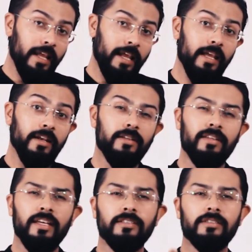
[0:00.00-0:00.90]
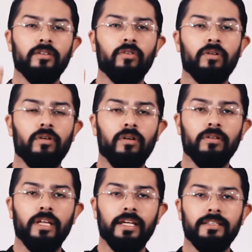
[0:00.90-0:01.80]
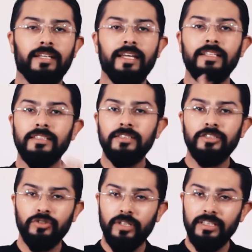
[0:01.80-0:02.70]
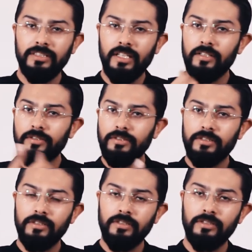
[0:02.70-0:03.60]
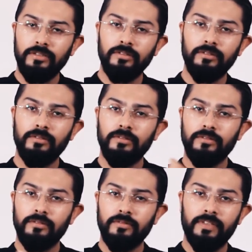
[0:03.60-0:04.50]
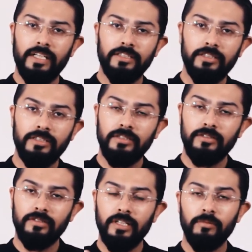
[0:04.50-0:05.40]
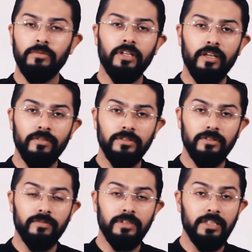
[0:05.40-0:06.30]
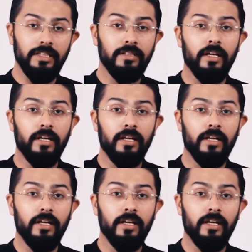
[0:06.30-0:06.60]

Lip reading: and it takes like 10 stress cycles to fracture, so that would give us the fatigue